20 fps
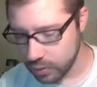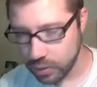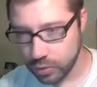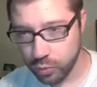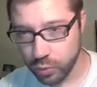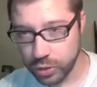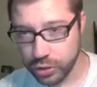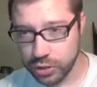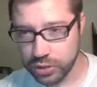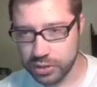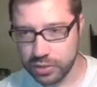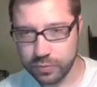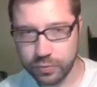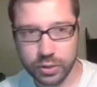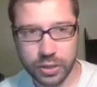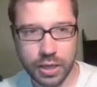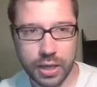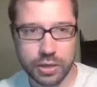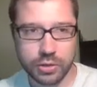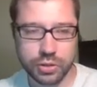Witch's
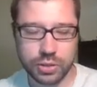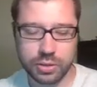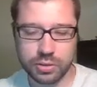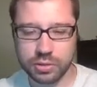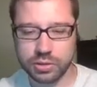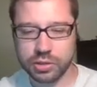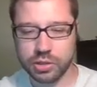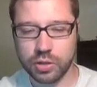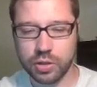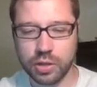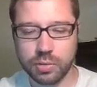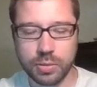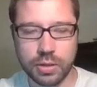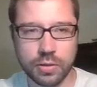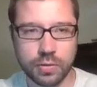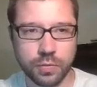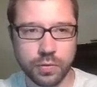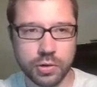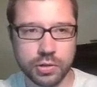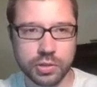Invocation, so you can be
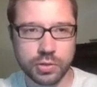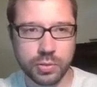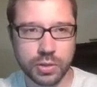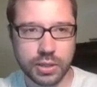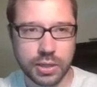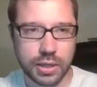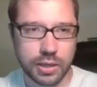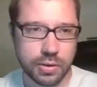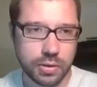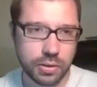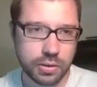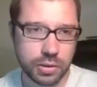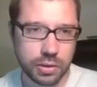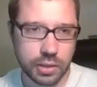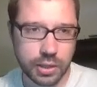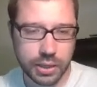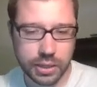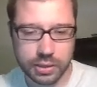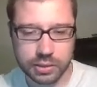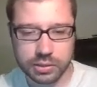the first one to get all
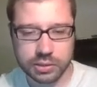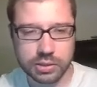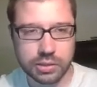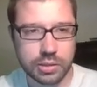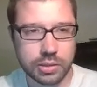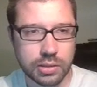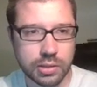the lands